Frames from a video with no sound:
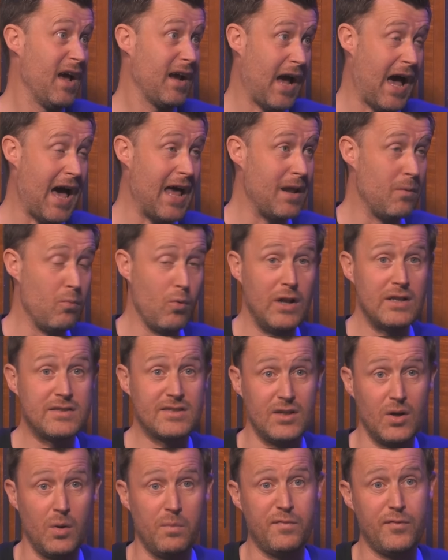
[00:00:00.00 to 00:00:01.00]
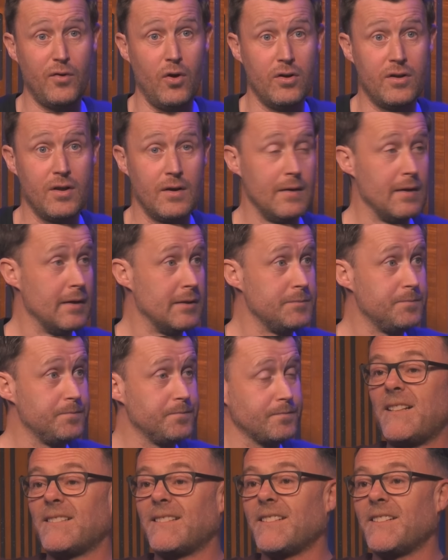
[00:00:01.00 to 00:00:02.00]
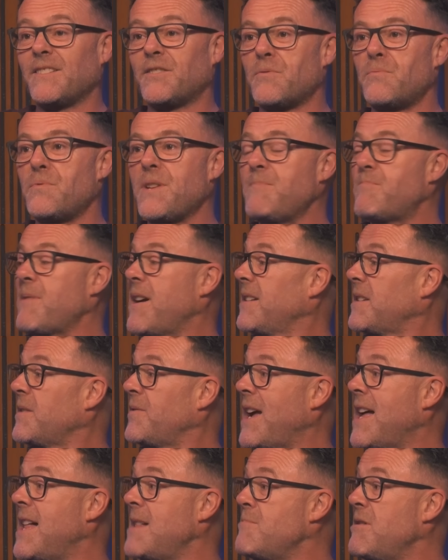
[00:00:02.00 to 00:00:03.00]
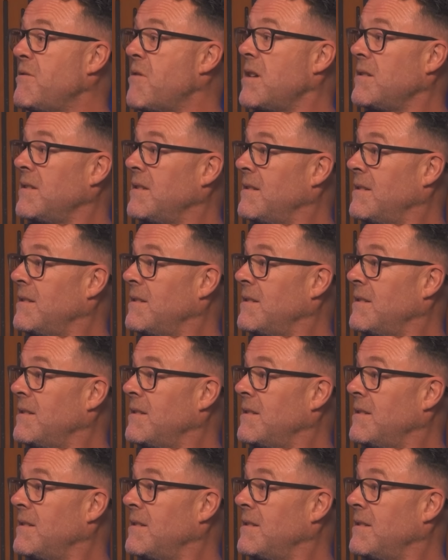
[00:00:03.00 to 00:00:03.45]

Um, Callum a, Wilson. A up classic front. Case as well, the, the rebirth of Almiron.